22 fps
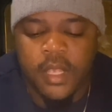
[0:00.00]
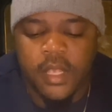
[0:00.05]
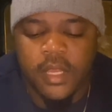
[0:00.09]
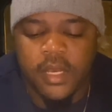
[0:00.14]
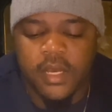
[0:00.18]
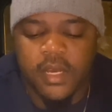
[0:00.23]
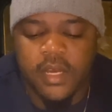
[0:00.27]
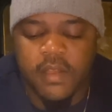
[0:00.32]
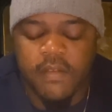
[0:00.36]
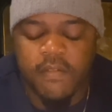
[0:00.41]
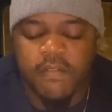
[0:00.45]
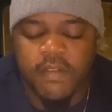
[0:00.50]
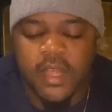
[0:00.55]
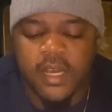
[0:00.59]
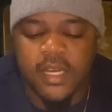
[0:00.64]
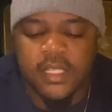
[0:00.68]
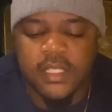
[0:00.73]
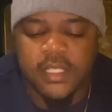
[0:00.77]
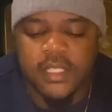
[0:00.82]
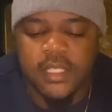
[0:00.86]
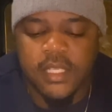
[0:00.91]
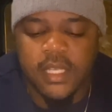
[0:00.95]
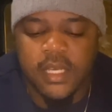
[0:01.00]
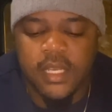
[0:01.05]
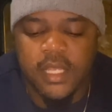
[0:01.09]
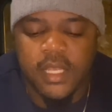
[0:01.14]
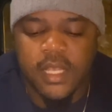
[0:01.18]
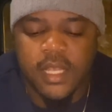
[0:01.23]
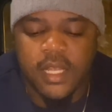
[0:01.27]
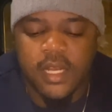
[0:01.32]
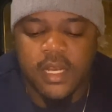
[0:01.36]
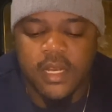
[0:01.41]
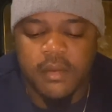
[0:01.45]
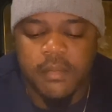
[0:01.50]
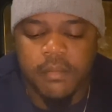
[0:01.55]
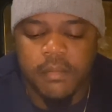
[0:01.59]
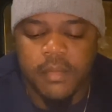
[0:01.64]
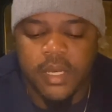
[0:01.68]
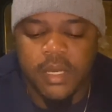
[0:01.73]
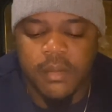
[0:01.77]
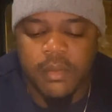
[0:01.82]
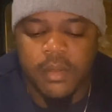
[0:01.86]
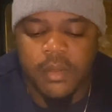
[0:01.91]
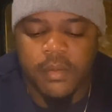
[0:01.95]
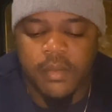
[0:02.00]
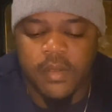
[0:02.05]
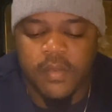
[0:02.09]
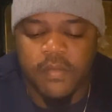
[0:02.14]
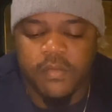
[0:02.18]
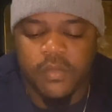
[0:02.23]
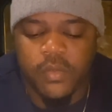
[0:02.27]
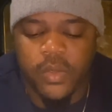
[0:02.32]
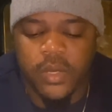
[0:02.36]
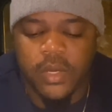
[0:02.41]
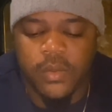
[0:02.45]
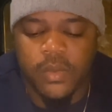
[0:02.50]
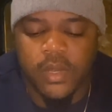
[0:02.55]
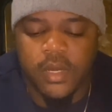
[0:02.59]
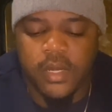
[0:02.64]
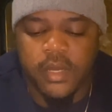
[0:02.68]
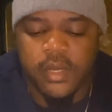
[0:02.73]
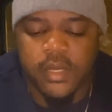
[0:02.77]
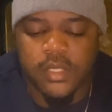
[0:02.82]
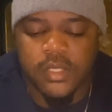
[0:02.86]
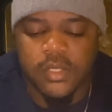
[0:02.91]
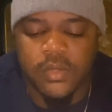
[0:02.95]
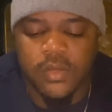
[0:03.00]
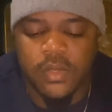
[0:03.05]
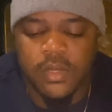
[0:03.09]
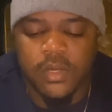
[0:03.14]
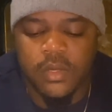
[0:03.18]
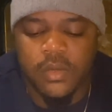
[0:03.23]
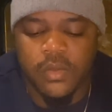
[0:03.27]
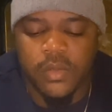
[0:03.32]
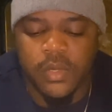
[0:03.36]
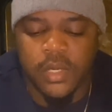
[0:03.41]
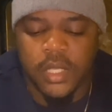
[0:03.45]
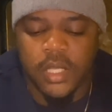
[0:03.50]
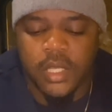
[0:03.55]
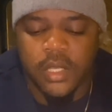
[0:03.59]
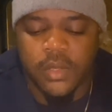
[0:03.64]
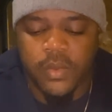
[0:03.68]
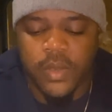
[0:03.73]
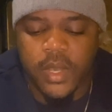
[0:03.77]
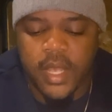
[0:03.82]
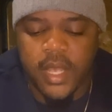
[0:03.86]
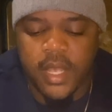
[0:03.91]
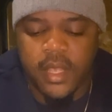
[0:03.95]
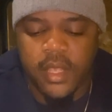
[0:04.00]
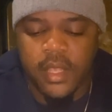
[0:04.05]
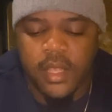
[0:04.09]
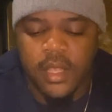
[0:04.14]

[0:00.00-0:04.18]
Need a valid CDL, minimum of 21 years old, no DUI,